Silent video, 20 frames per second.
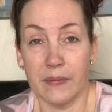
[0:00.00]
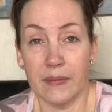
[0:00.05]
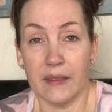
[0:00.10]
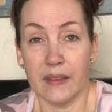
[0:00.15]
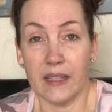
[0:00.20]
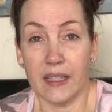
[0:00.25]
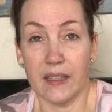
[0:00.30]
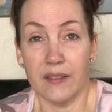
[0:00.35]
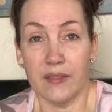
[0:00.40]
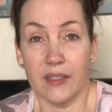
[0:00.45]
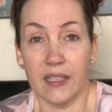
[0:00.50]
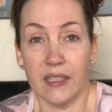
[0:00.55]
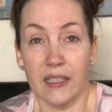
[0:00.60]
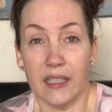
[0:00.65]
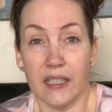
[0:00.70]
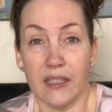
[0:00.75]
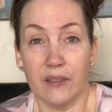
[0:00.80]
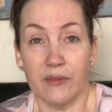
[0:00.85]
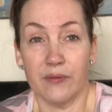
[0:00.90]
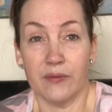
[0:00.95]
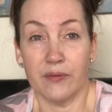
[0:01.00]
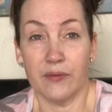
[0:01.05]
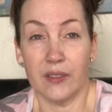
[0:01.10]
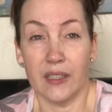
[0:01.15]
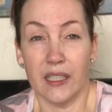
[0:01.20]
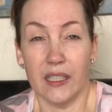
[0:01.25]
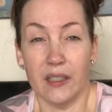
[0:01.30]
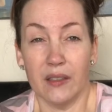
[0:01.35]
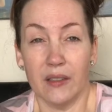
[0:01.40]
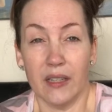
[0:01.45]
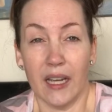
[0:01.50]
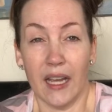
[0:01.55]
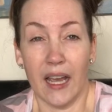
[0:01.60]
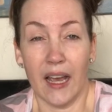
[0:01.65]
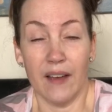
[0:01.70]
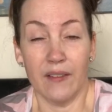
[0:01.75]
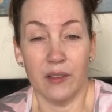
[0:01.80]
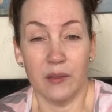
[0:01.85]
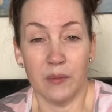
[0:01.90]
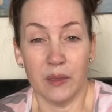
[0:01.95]
even if, you know, I
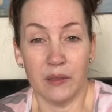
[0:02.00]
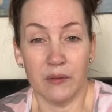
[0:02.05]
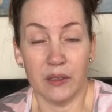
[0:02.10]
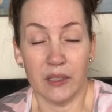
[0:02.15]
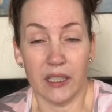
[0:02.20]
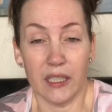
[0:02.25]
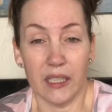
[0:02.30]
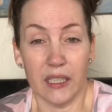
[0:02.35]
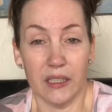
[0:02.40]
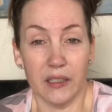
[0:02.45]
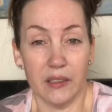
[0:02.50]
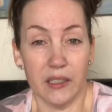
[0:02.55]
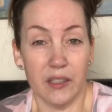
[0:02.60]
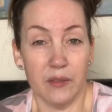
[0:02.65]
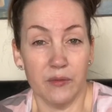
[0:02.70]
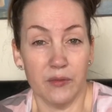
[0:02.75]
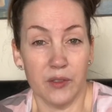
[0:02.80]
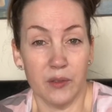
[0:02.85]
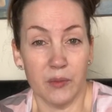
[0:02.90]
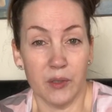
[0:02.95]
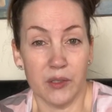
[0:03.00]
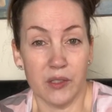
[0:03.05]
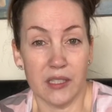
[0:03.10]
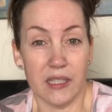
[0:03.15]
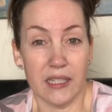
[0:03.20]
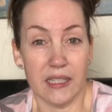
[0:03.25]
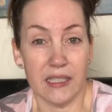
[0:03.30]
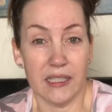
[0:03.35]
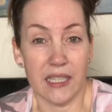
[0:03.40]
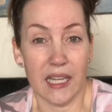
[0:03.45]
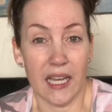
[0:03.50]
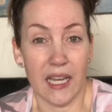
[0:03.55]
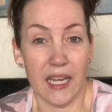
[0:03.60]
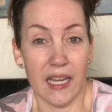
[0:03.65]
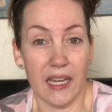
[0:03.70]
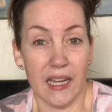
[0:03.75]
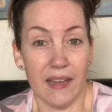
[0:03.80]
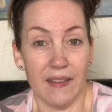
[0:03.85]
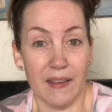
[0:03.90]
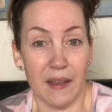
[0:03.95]
haven't been really hungry for most of the
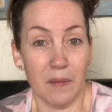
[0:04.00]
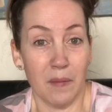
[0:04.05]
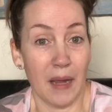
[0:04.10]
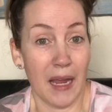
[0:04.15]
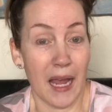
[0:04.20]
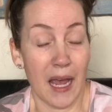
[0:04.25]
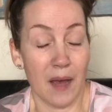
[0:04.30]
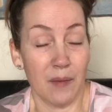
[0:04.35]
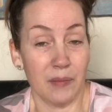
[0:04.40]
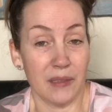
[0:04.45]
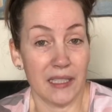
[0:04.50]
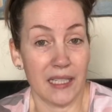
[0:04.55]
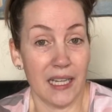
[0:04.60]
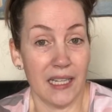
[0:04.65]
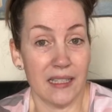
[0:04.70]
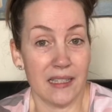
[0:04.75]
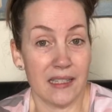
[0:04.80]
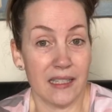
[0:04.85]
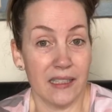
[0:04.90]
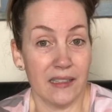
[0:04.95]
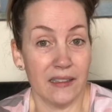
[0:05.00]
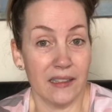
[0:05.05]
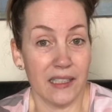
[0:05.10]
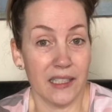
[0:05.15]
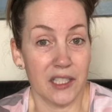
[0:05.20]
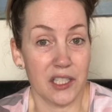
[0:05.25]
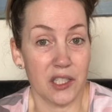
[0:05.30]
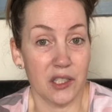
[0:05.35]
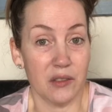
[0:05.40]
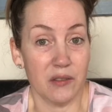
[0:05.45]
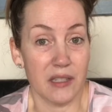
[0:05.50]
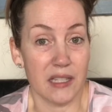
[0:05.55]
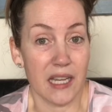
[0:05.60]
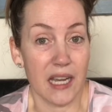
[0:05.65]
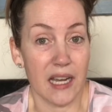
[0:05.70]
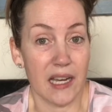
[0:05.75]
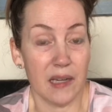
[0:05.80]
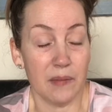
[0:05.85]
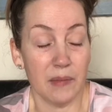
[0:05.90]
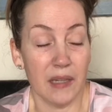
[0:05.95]
day and then my appetite suddenly shows
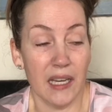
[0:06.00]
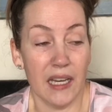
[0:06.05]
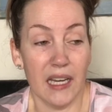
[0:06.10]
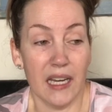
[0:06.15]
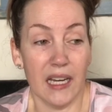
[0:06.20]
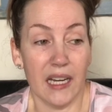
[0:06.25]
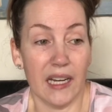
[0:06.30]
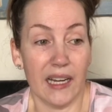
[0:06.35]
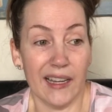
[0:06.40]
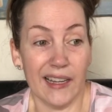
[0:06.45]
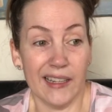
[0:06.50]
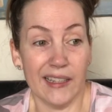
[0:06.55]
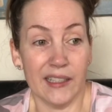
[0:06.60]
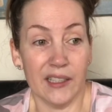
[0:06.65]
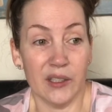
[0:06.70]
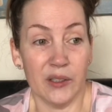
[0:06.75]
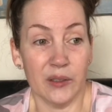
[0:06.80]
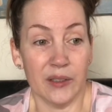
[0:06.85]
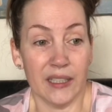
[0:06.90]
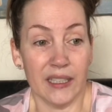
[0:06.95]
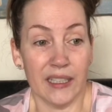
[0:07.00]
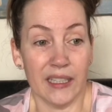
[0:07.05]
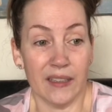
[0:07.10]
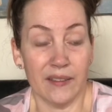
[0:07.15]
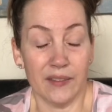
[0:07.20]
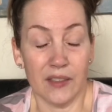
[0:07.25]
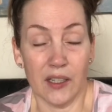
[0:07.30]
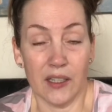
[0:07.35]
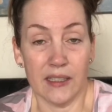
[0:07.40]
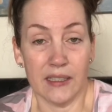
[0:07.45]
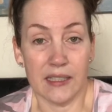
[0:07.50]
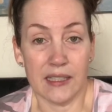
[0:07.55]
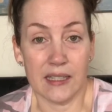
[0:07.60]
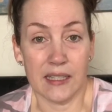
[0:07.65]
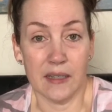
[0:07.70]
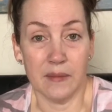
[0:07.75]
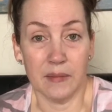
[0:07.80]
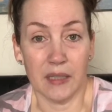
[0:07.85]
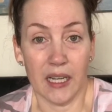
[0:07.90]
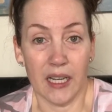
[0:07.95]
up, I know that I've got
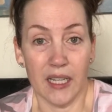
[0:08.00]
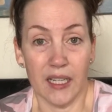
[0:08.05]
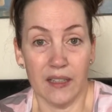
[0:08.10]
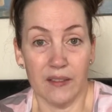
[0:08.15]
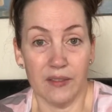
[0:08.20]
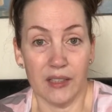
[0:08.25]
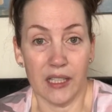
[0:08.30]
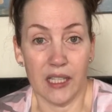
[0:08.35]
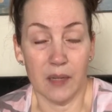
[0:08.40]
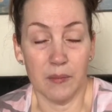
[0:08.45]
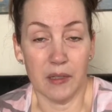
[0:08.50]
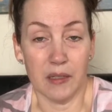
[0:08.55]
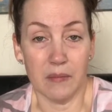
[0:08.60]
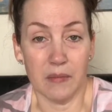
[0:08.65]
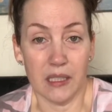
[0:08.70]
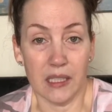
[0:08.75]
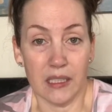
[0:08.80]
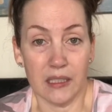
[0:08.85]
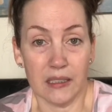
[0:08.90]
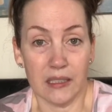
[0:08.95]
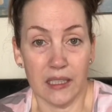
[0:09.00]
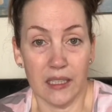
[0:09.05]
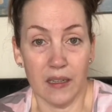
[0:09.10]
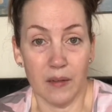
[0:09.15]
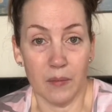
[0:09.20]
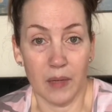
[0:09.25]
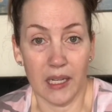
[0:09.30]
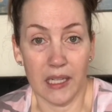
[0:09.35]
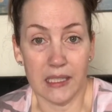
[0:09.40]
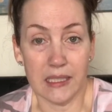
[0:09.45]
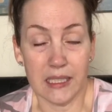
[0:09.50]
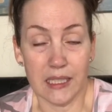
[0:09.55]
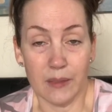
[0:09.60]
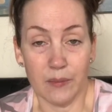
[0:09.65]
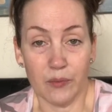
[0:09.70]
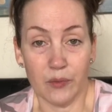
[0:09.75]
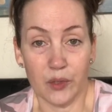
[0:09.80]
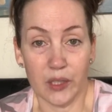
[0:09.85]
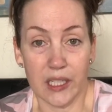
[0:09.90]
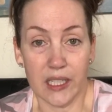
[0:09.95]
some kind of yummy meat in my deep
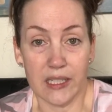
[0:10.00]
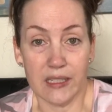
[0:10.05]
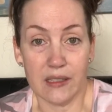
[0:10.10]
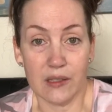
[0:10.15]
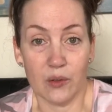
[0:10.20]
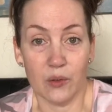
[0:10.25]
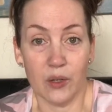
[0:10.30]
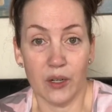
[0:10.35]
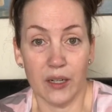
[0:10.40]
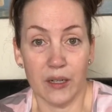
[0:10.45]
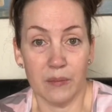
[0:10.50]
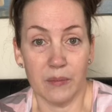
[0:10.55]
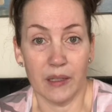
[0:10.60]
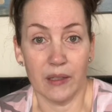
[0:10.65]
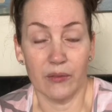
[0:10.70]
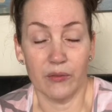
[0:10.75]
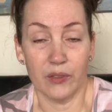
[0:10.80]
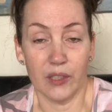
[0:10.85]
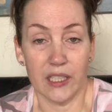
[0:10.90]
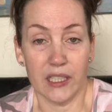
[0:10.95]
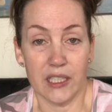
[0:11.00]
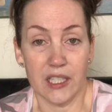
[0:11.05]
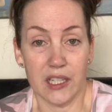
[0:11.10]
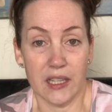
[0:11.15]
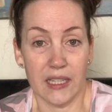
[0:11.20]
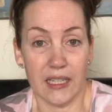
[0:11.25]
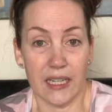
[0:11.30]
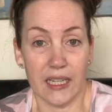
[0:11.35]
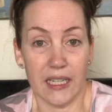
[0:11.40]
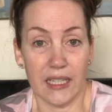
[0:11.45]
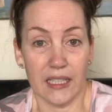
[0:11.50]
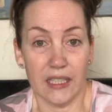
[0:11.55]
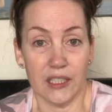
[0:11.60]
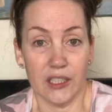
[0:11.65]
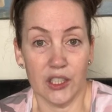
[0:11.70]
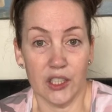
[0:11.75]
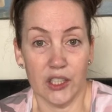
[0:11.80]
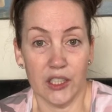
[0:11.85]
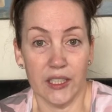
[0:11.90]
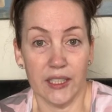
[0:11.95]
freeze or in my fridge that I can
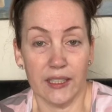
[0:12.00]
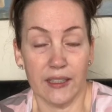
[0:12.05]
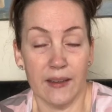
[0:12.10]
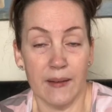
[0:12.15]
cook.